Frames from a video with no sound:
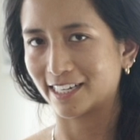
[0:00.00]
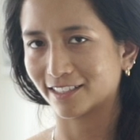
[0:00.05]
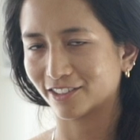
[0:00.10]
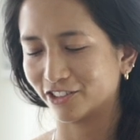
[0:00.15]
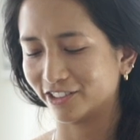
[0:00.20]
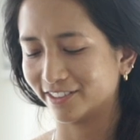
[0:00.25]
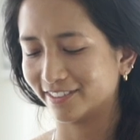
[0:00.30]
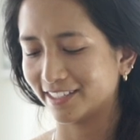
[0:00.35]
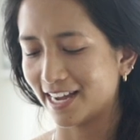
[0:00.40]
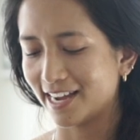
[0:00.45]

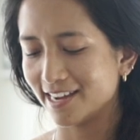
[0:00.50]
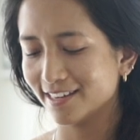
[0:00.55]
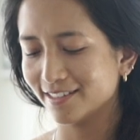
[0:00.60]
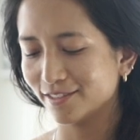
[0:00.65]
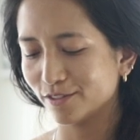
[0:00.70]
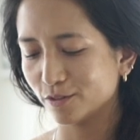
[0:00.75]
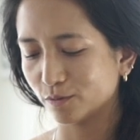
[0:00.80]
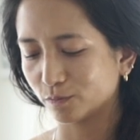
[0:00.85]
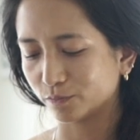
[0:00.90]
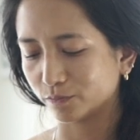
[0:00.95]

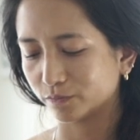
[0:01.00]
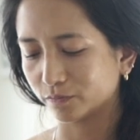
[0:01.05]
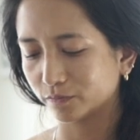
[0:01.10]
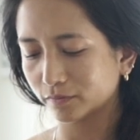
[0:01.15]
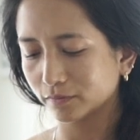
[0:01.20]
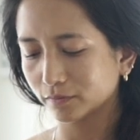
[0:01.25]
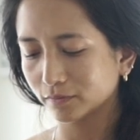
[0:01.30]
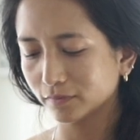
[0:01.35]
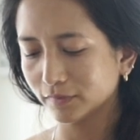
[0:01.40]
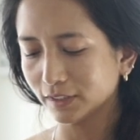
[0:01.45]
exercise.
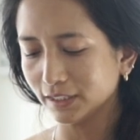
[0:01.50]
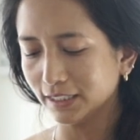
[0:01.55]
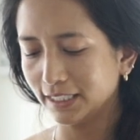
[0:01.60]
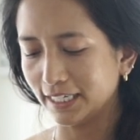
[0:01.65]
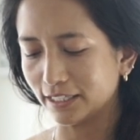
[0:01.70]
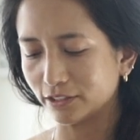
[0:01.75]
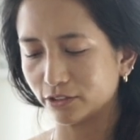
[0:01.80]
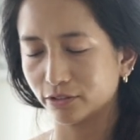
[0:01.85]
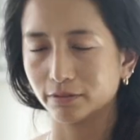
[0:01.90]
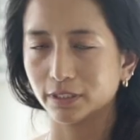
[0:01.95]

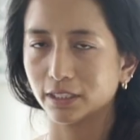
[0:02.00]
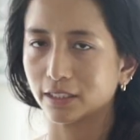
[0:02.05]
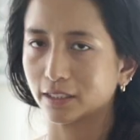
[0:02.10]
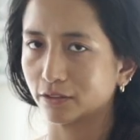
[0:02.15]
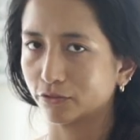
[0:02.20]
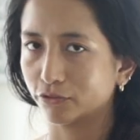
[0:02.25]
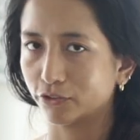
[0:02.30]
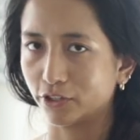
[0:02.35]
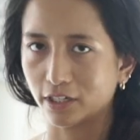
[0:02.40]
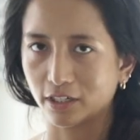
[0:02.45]
It's really
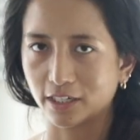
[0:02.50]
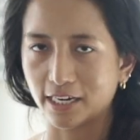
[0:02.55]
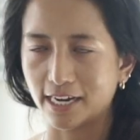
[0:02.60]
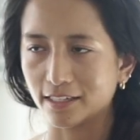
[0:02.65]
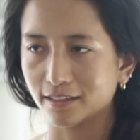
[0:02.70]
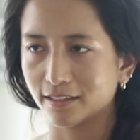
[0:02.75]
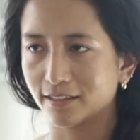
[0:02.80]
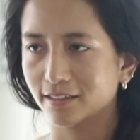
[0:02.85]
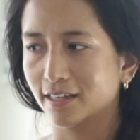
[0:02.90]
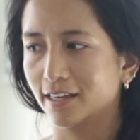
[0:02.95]
good for your
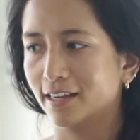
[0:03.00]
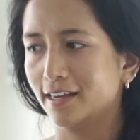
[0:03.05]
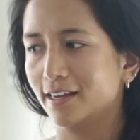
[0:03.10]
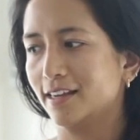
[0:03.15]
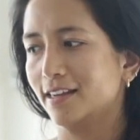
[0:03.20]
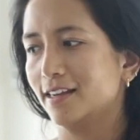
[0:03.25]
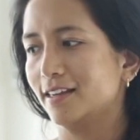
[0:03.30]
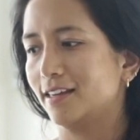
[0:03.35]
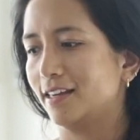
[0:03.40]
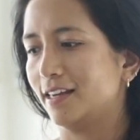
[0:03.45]
gut.
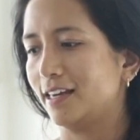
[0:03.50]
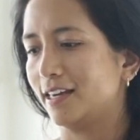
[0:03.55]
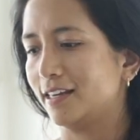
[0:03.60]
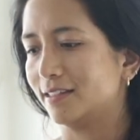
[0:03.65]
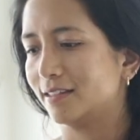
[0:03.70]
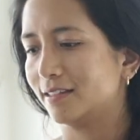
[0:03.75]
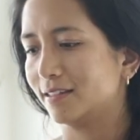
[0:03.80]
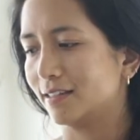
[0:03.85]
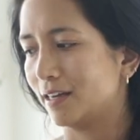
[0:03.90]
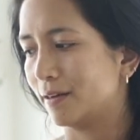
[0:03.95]

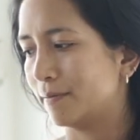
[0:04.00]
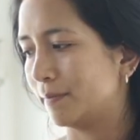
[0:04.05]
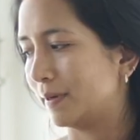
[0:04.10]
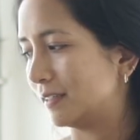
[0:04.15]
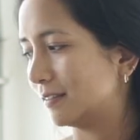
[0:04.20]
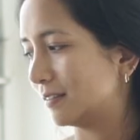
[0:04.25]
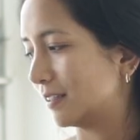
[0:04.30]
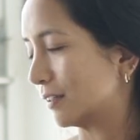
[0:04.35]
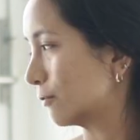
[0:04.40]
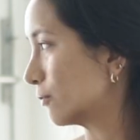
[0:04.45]
It's
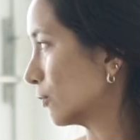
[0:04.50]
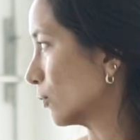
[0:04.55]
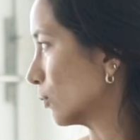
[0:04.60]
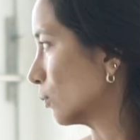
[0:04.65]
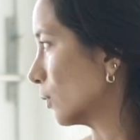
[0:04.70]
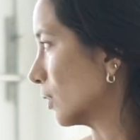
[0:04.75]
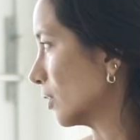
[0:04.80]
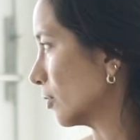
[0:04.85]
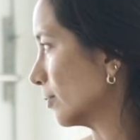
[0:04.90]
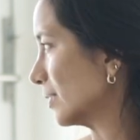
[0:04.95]
amazing for
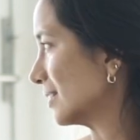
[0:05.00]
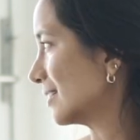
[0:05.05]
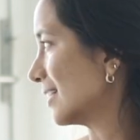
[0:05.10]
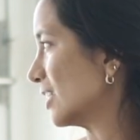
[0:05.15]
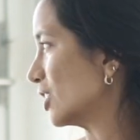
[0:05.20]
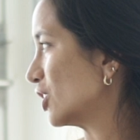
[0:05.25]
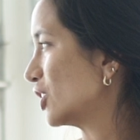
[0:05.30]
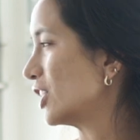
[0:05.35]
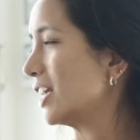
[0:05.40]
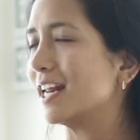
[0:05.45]
water
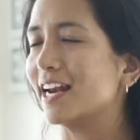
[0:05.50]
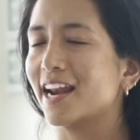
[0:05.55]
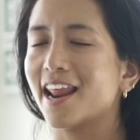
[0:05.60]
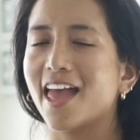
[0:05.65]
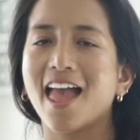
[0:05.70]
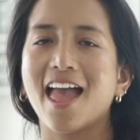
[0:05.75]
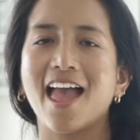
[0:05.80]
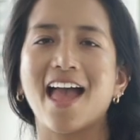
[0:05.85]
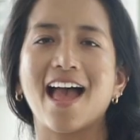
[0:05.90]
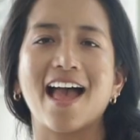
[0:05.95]
retention,
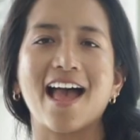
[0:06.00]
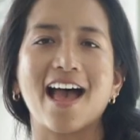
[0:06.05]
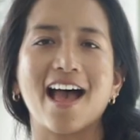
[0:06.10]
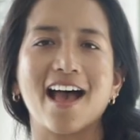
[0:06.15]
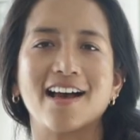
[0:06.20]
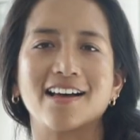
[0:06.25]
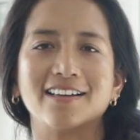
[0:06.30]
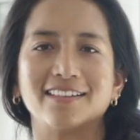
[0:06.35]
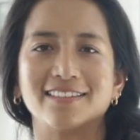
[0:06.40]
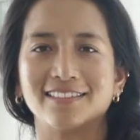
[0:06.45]

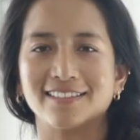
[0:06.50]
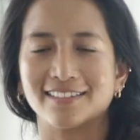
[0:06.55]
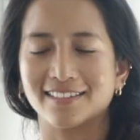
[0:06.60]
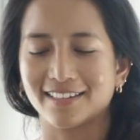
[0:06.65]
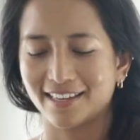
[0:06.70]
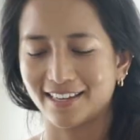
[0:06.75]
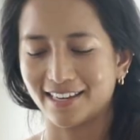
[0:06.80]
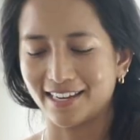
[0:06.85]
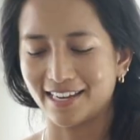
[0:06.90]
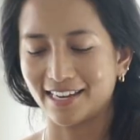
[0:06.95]
and
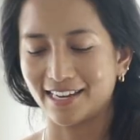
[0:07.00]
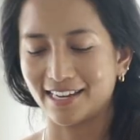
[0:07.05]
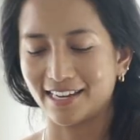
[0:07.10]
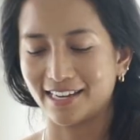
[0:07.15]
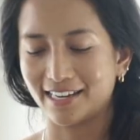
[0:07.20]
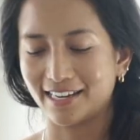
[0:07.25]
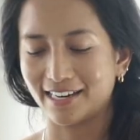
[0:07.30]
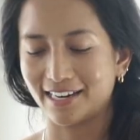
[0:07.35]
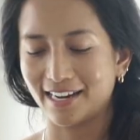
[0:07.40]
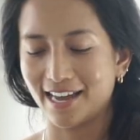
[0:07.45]

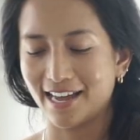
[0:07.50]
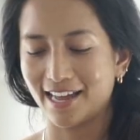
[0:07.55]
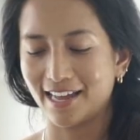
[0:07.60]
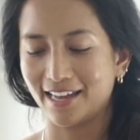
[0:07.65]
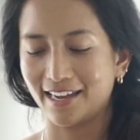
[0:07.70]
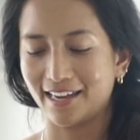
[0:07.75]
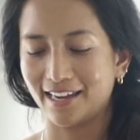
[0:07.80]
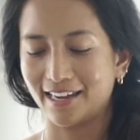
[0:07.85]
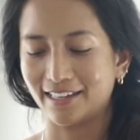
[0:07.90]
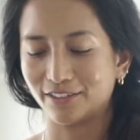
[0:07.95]

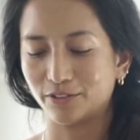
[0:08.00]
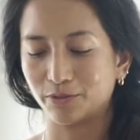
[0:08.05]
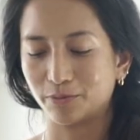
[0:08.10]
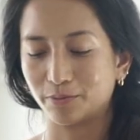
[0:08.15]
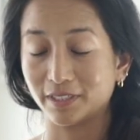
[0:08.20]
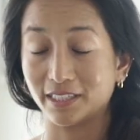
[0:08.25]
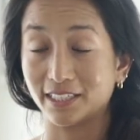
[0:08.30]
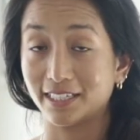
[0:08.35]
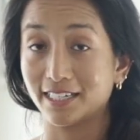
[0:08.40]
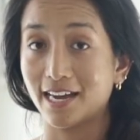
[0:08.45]

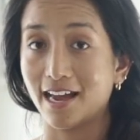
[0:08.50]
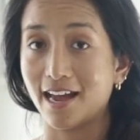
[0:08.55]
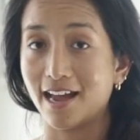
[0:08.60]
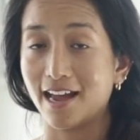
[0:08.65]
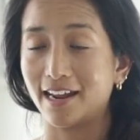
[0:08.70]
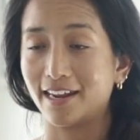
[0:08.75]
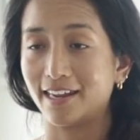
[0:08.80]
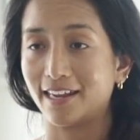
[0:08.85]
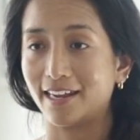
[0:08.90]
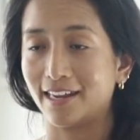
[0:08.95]
it's really
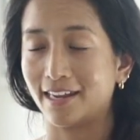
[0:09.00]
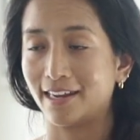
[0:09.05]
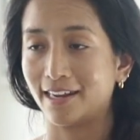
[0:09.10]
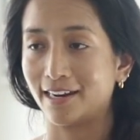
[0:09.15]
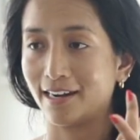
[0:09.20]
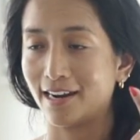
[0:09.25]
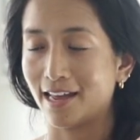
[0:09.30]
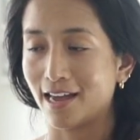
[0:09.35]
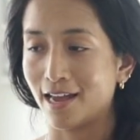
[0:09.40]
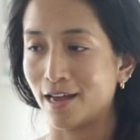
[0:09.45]
high
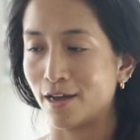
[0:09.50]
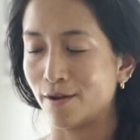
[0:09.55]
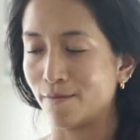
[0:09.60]
in